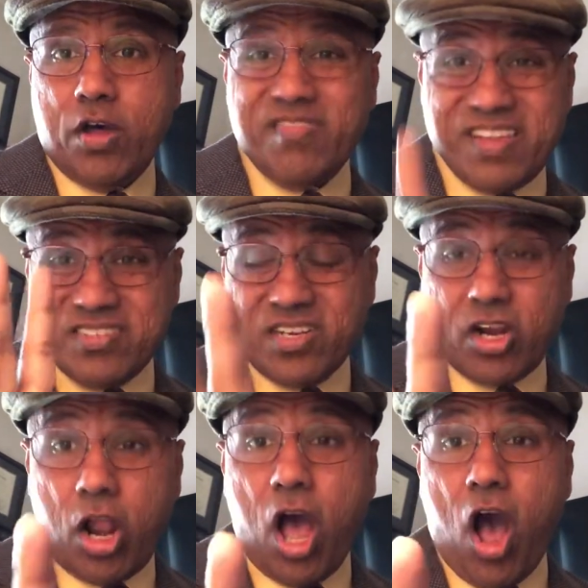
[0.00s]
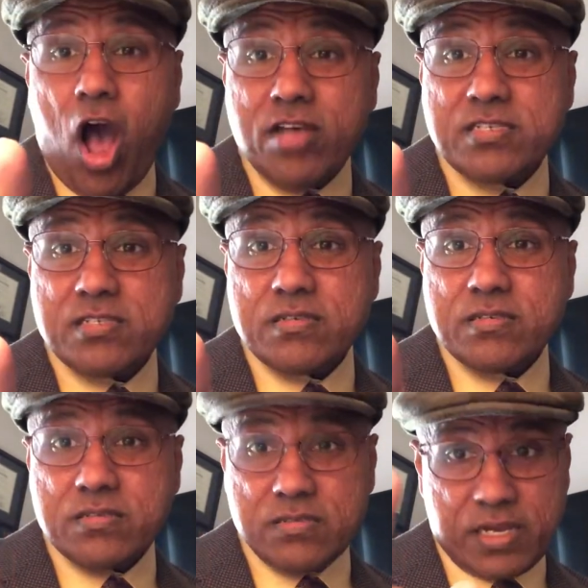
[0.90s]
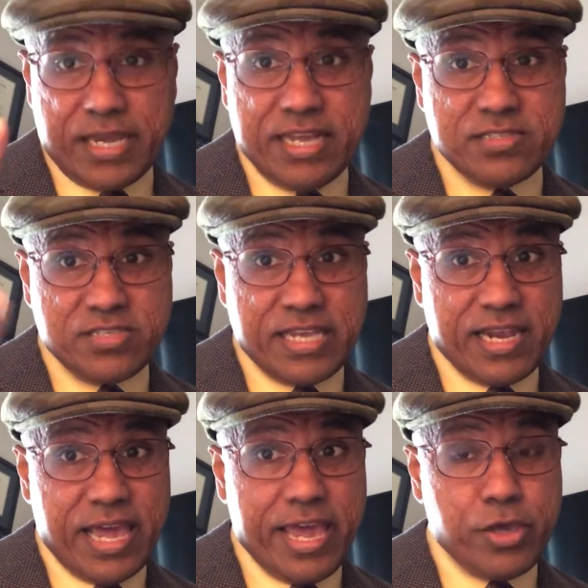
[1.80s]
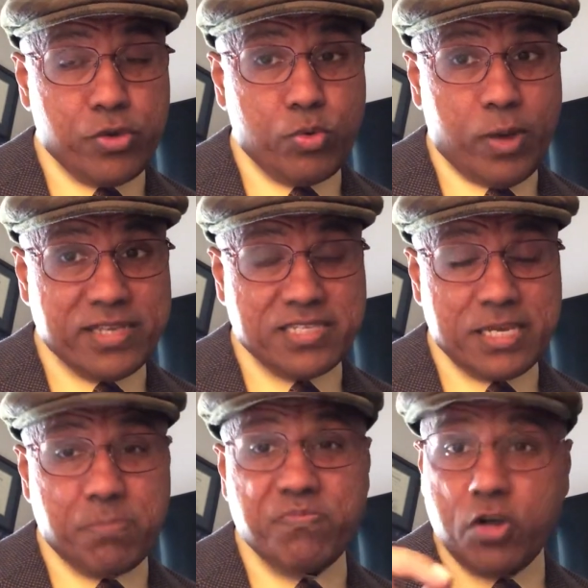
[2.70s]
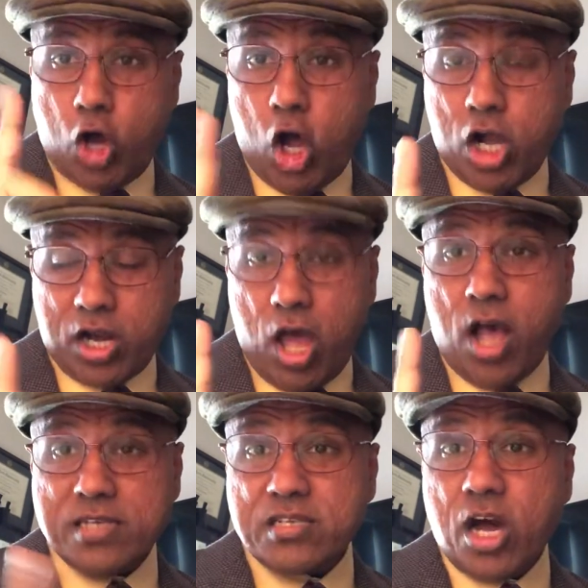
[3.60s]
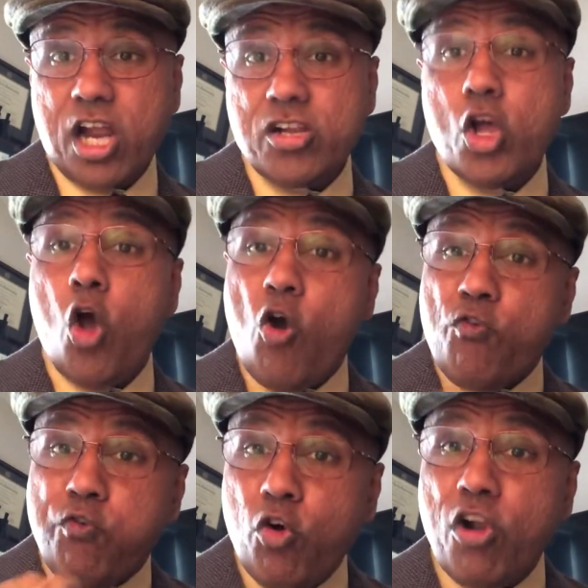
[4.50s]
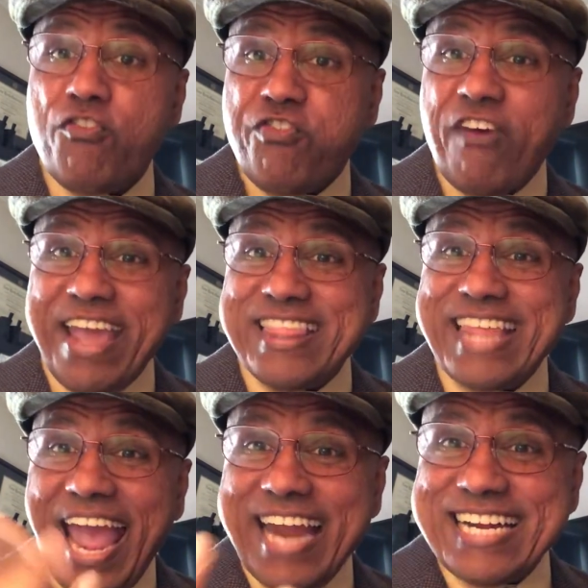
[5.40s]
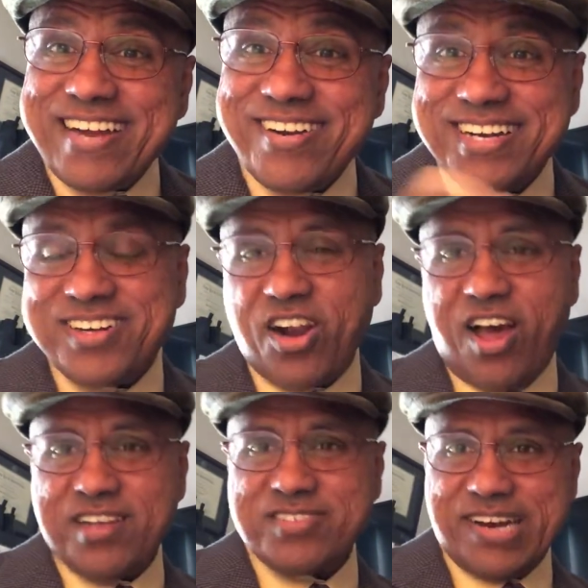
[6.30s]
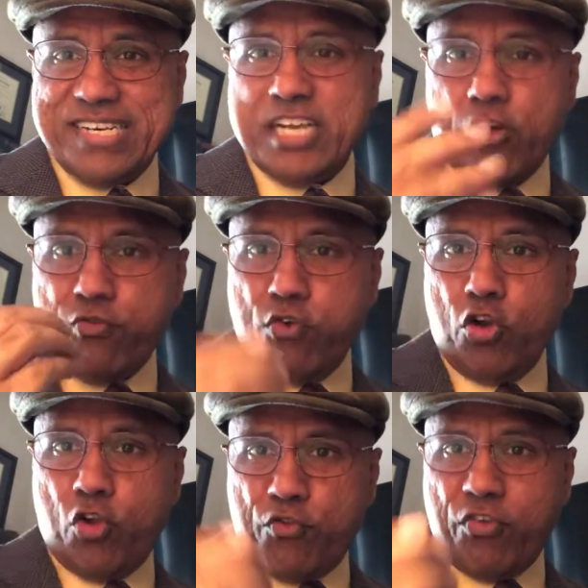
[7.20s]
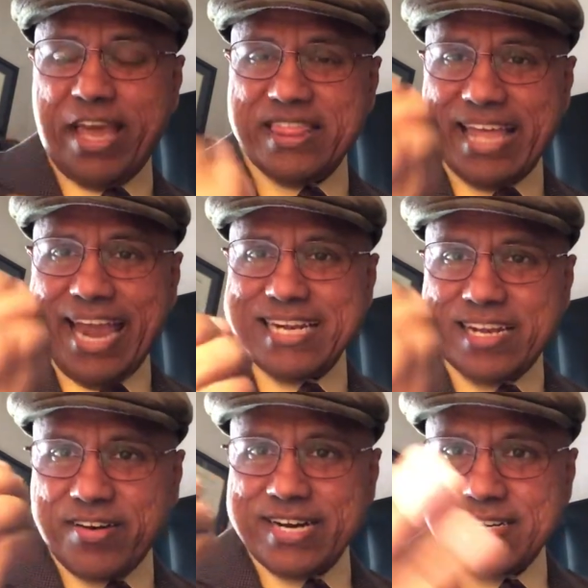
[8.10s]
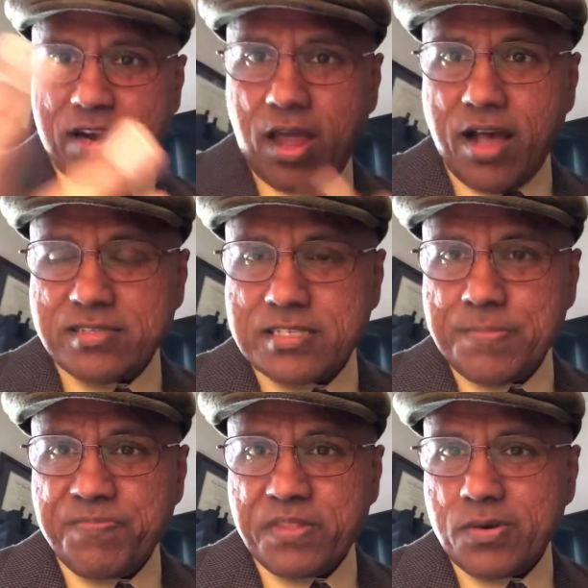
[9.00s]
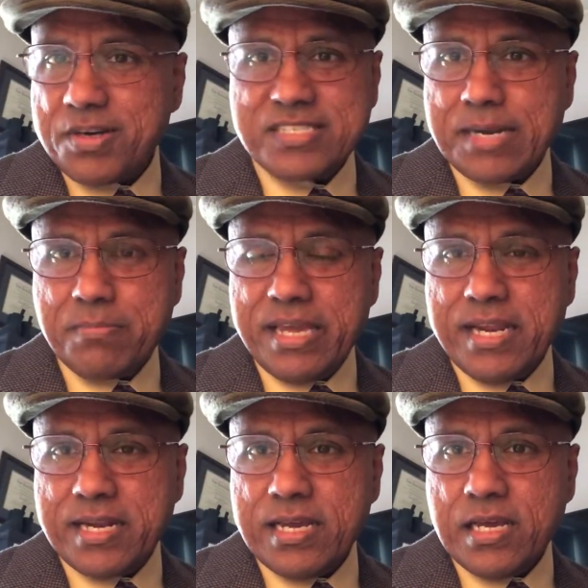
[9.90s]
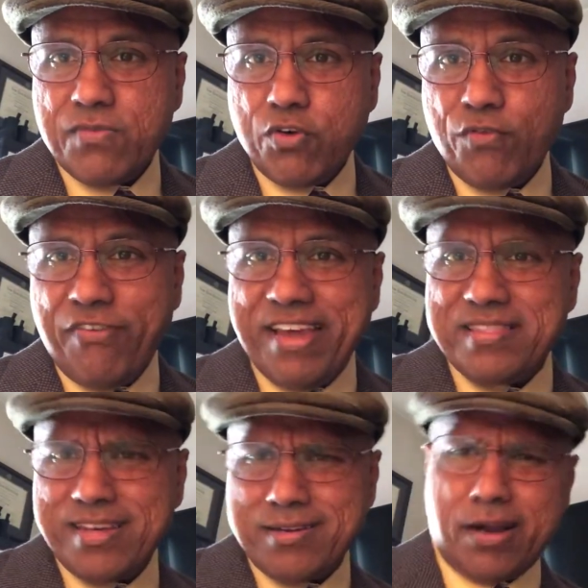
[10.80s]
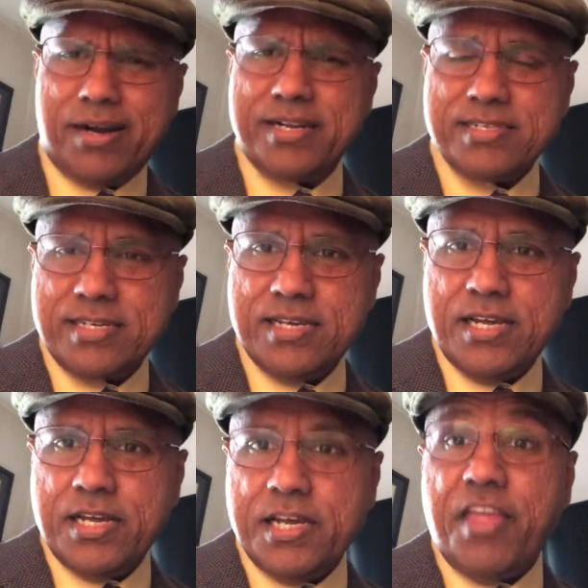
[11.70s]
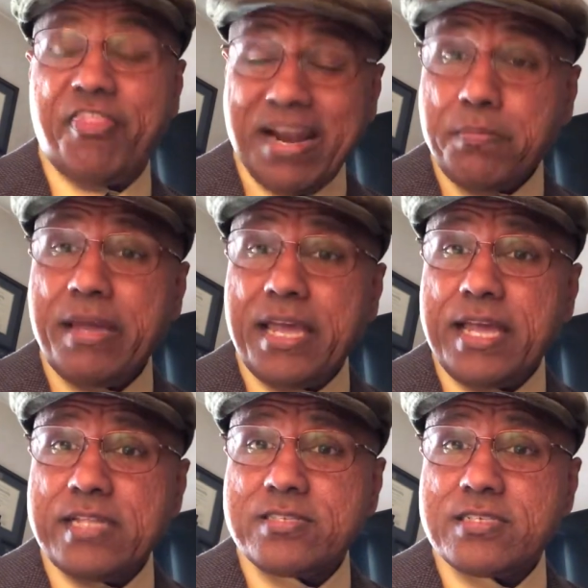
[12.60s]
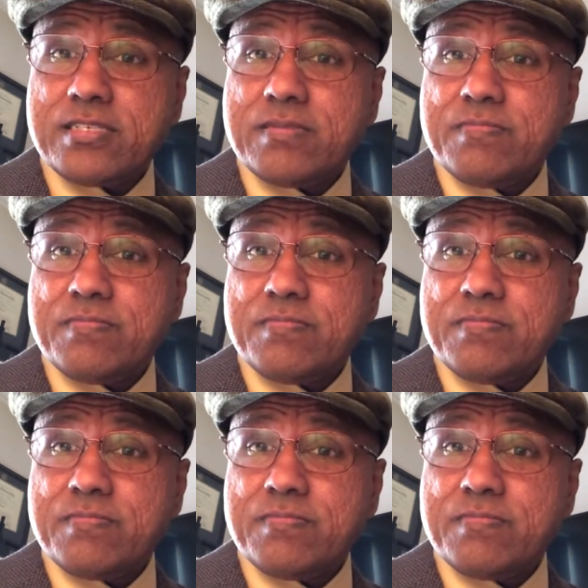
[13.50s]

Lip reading: There's a clause, again, C-L-A-U-S-E, clause called full faith and credit clause. Write it down. Full faith and credit clause. What does that mean? Full faith and credit. That means